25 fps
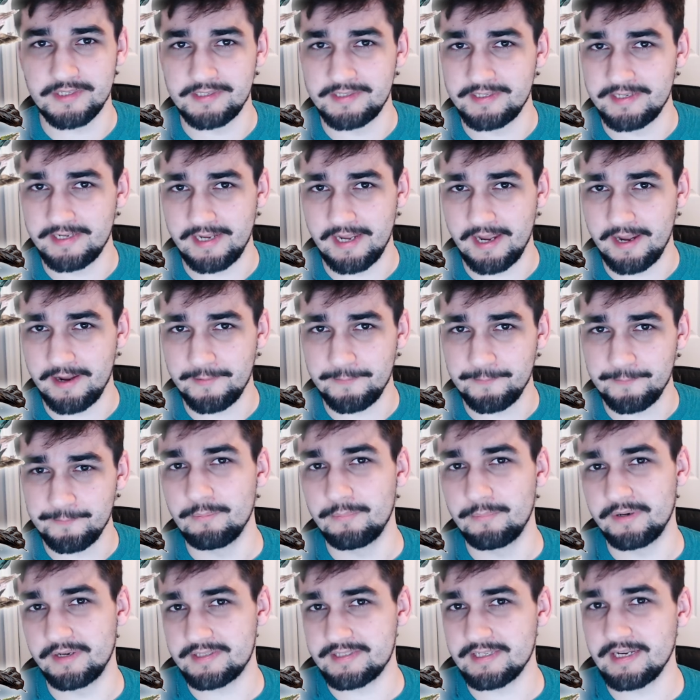D M,
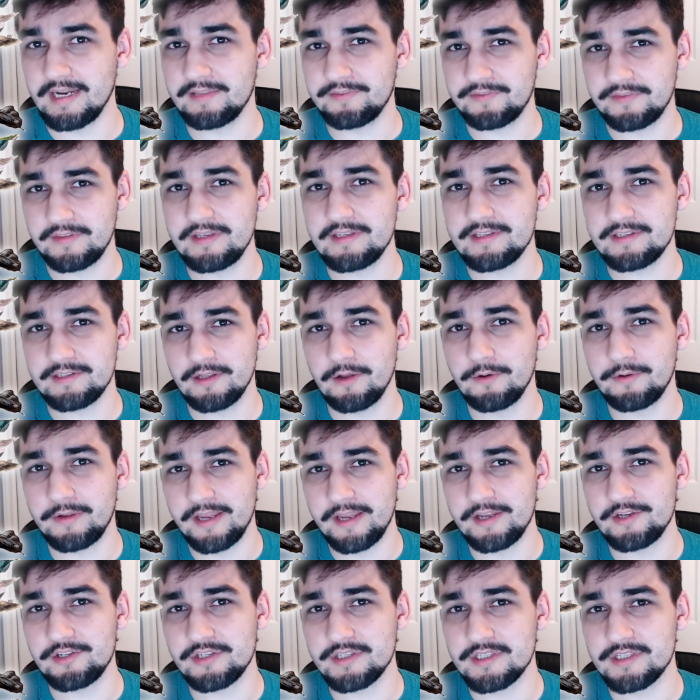but it's at these
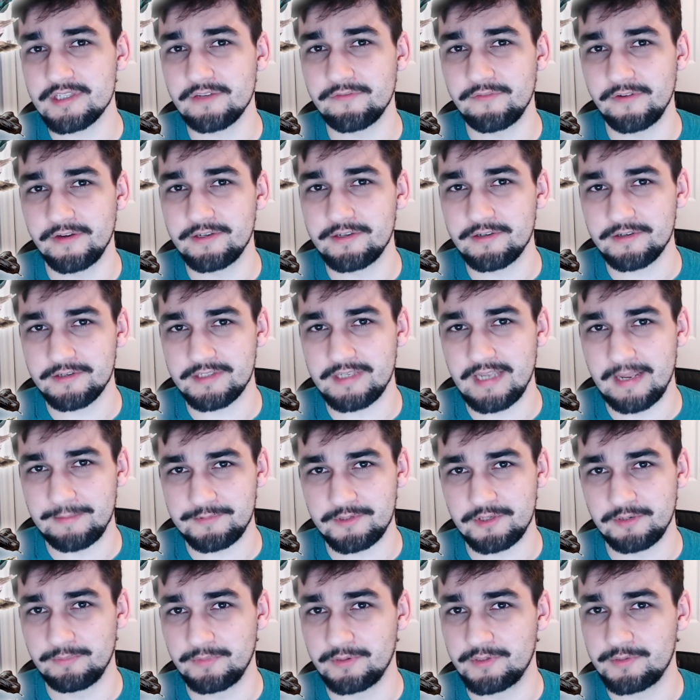locations of
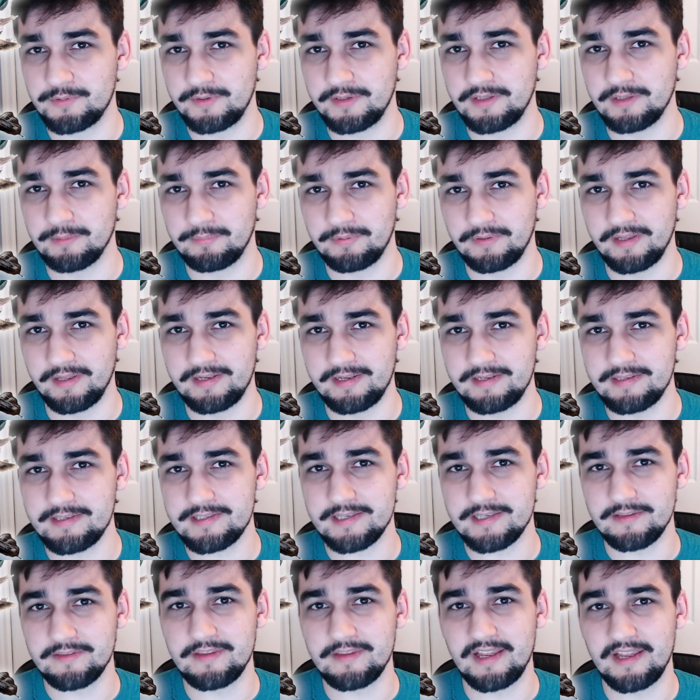interception between the
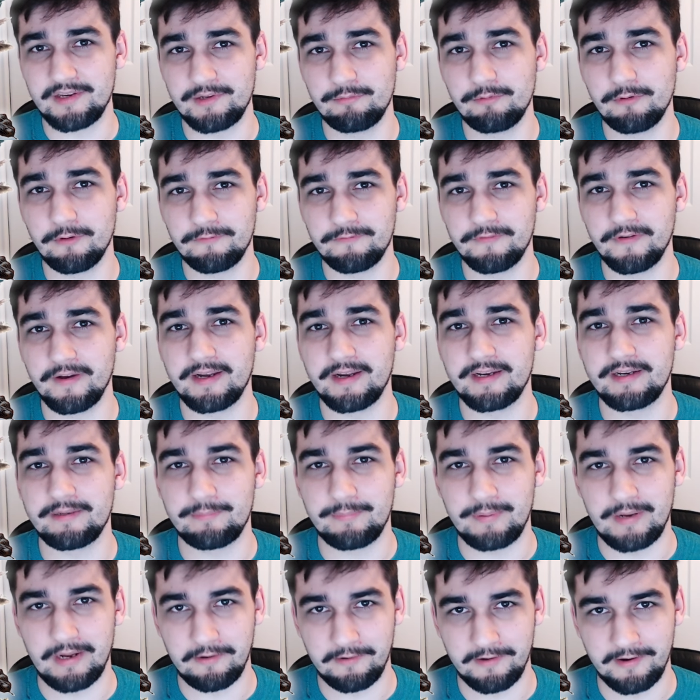planes that you will
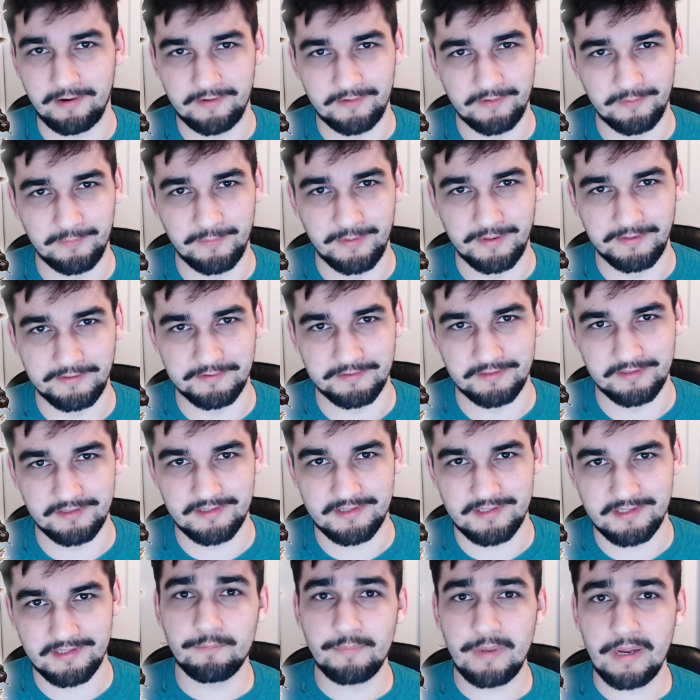find
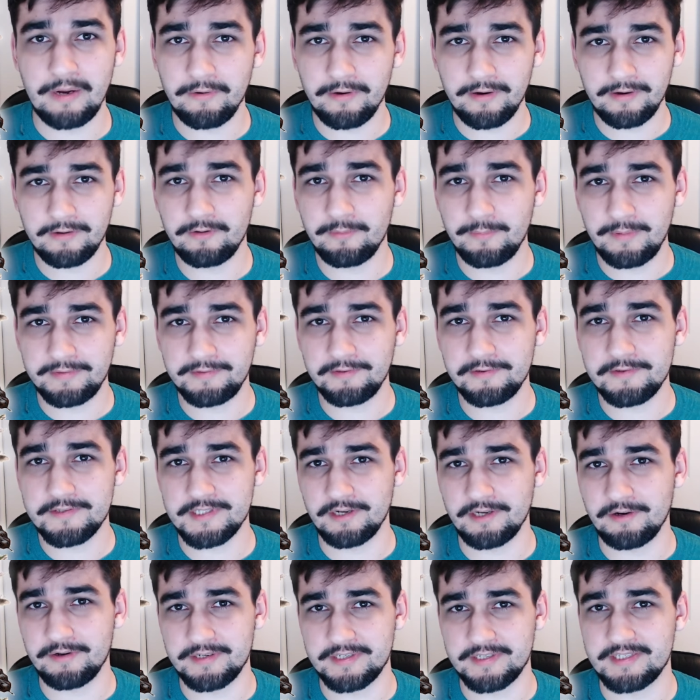para-elementals.
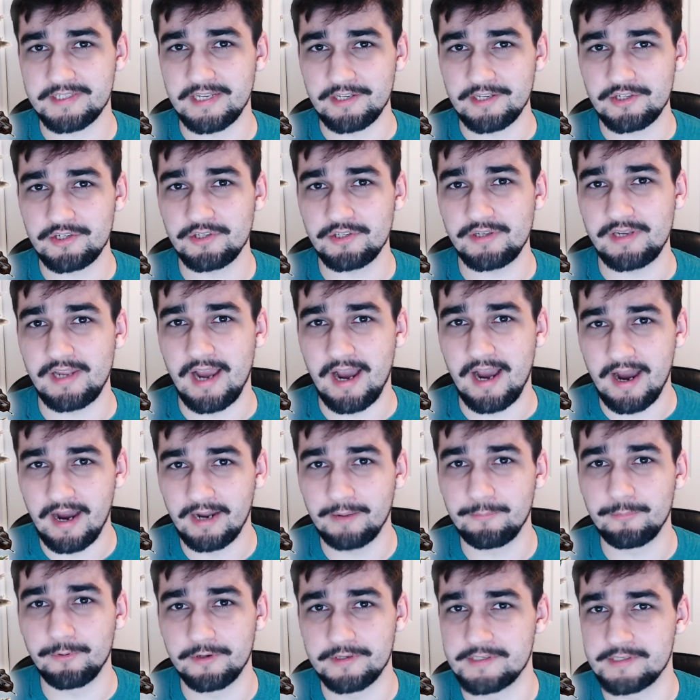Para-elementals are essentially
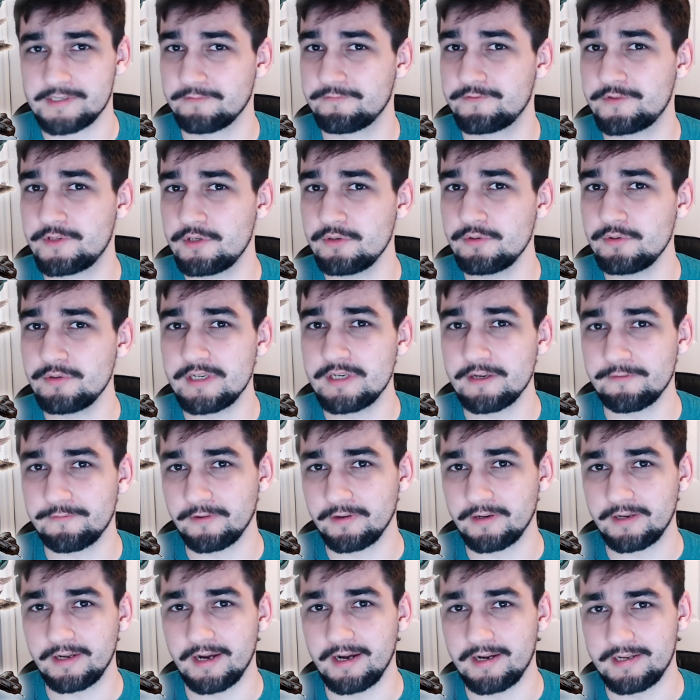hybrids of two
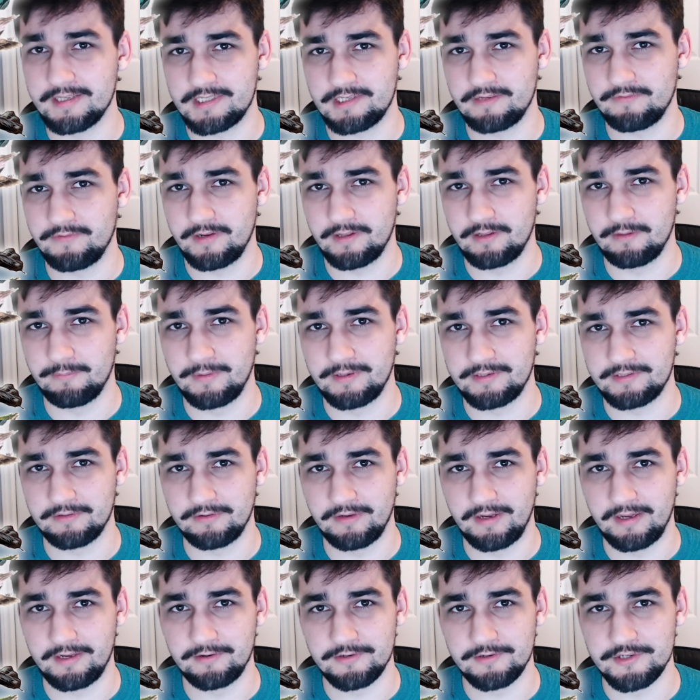different kinds of
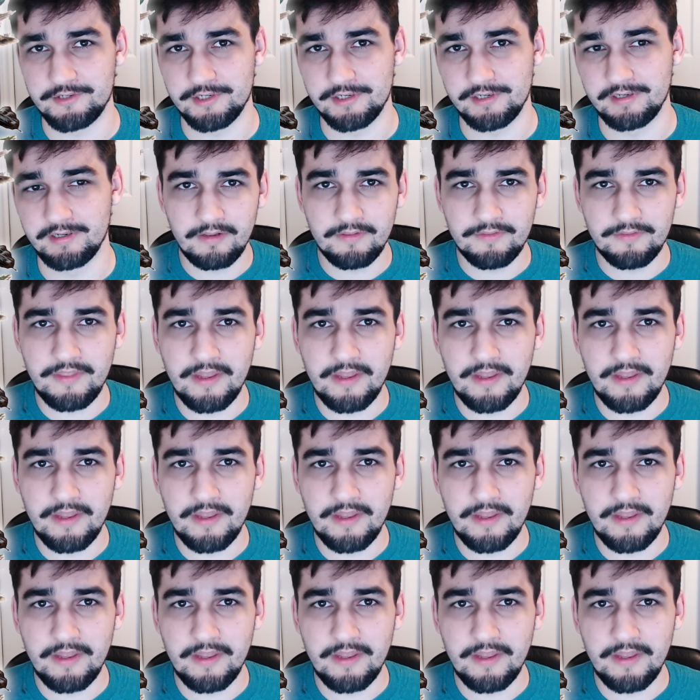elemental energy.